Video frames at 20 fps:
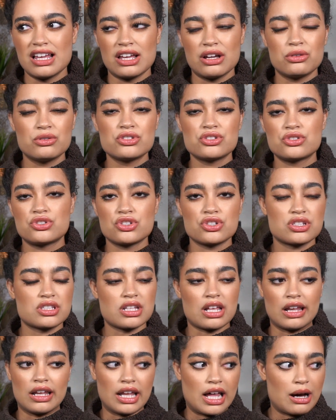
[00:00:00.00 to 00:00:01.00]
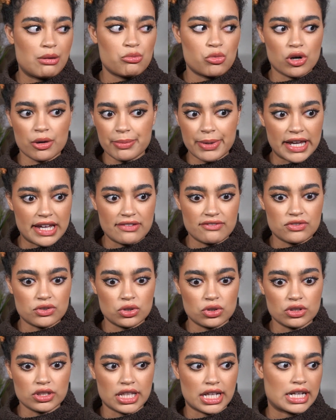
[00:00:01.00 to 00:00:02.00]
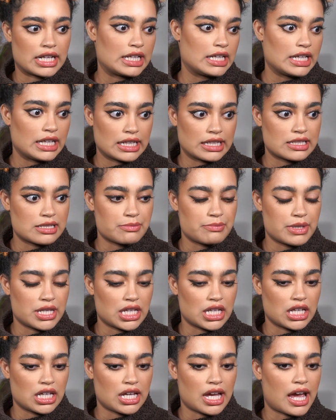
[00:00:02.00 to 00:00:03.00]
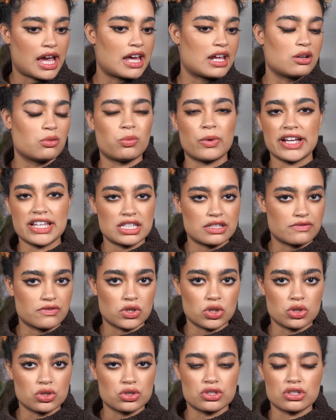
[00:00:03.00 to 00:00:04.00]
it was just a lot more painful than it needed to be and wasteful.